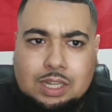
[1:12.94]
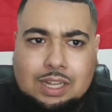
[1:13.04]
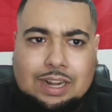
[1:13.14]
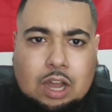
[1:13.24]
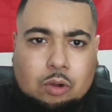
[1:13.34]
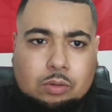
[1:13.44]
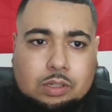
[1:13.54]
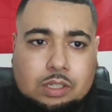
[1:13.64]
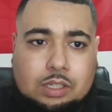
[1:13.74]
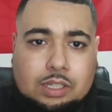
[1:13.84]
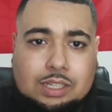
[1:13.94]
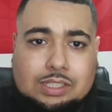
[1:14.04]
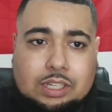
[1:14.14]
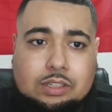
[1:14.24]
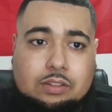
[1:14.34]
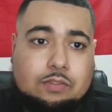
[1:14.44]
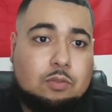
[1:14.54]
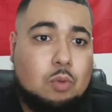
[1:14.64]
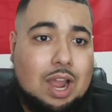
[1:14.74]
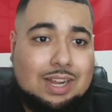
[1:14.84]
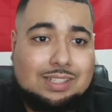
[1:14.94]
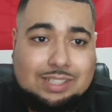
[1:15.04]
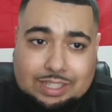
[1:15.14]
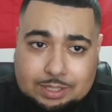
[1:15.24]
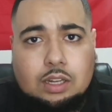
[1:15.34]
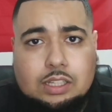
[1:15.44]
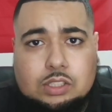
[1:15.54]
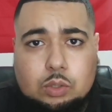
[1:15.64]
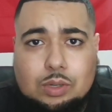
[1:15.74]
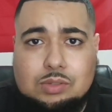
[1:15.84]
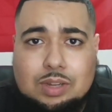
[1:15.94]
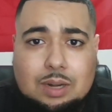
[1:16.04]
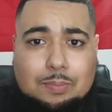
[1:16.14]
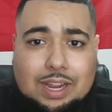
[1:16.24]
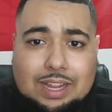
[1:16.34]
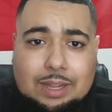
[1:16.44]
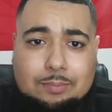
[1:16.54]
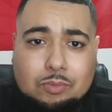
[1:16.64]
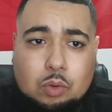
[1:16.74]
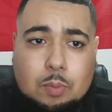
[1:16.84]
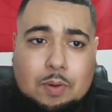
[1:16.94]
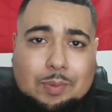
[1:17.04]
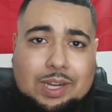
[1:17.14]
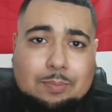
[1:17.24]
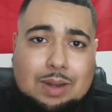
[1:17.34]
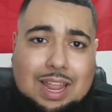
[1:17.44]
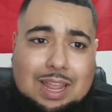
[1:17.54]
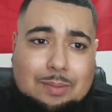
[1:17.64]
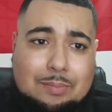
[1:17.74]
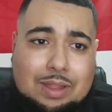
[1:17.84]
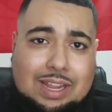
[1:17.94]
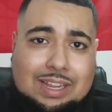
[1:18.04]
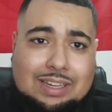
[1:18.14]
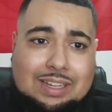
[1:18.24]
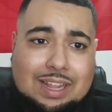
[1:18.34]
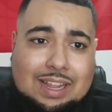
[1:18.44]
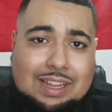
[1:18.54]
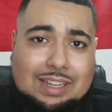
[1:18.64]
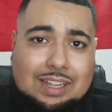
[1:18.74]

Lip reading: Now, listen, from what I can see, there's two ways we're going to play him. We're probably going to play him in a